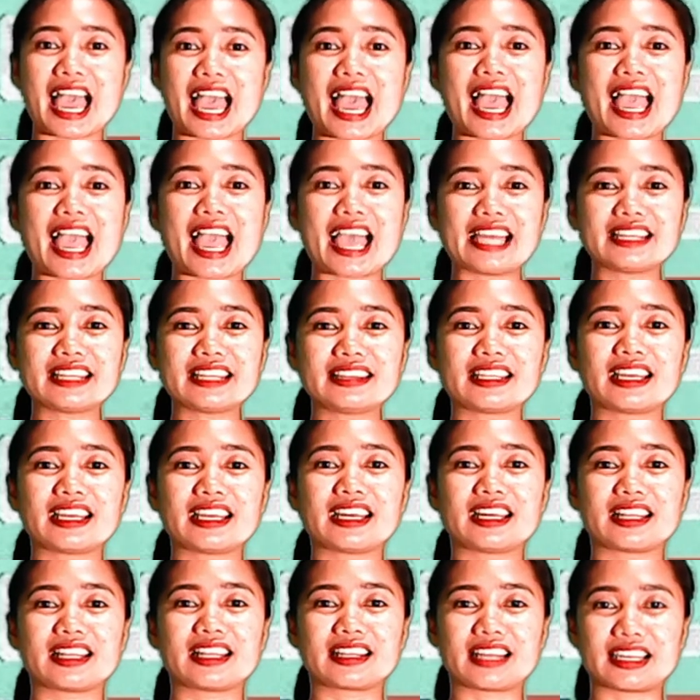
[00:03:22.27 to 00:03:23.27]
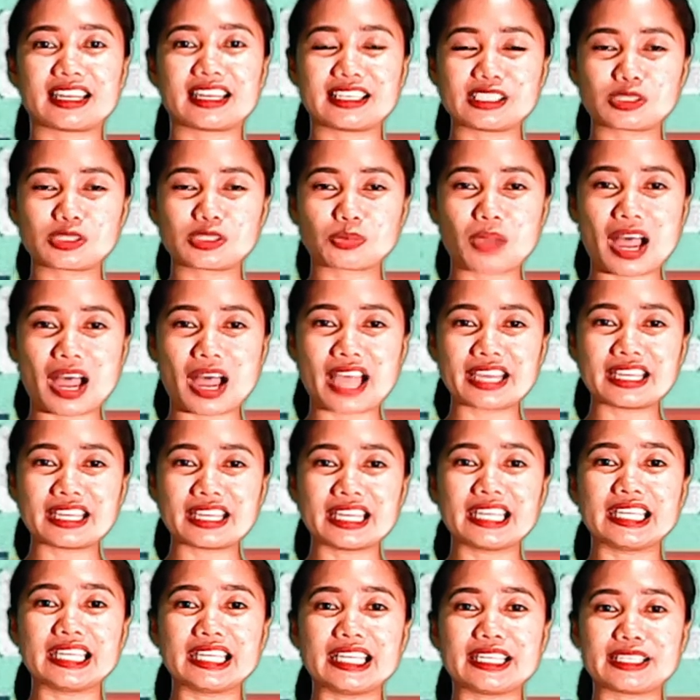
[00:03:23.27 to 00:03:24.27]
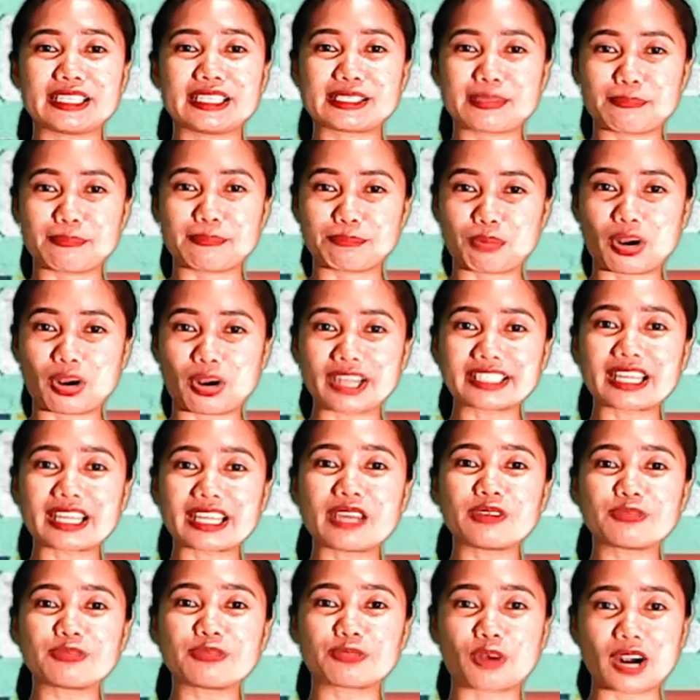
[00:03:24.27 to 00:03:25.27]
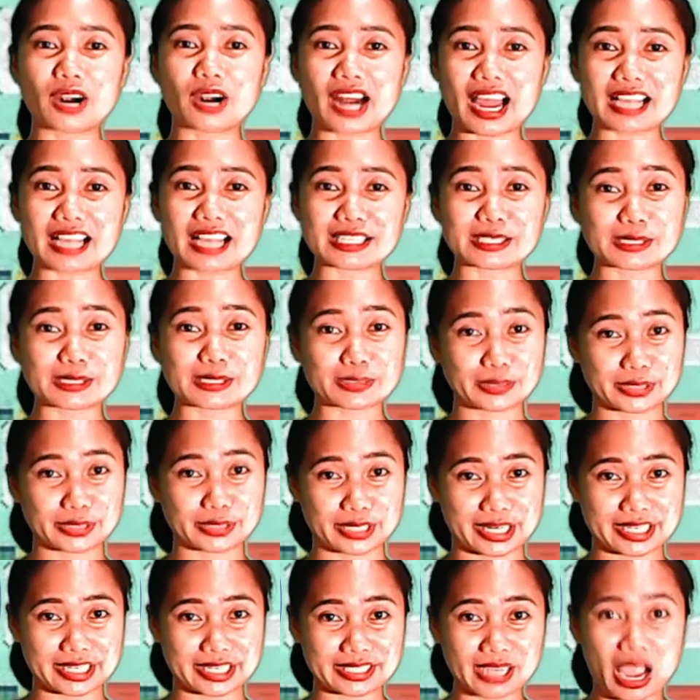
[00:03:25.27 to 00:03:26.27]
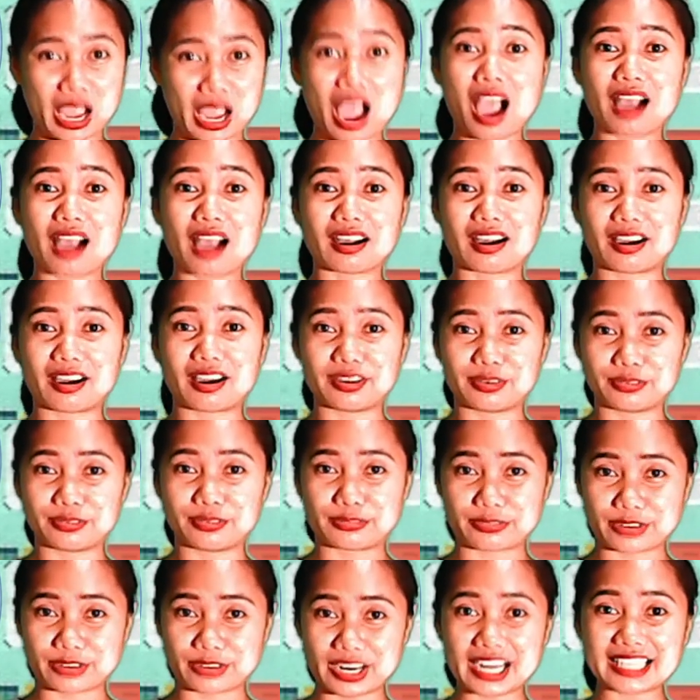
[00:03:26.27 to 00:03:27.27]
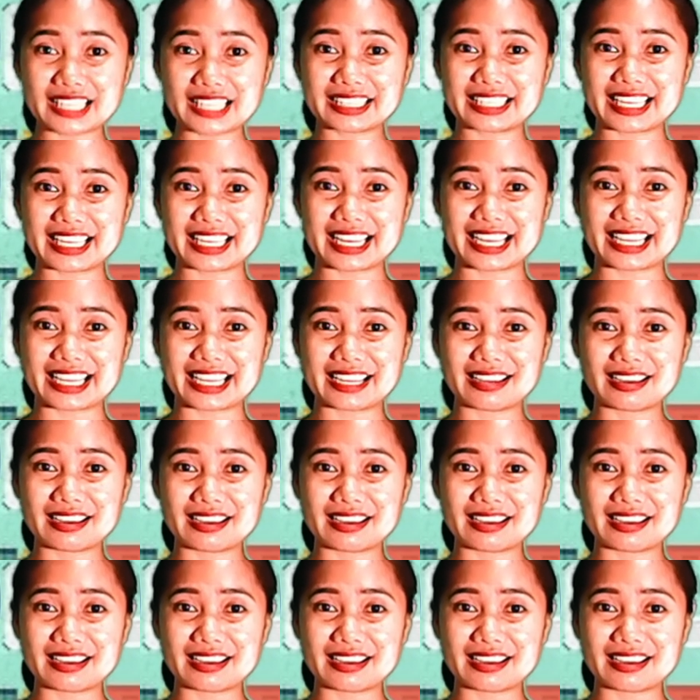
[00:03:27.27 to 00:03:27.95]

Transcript: And that is why it is important for us to learn converting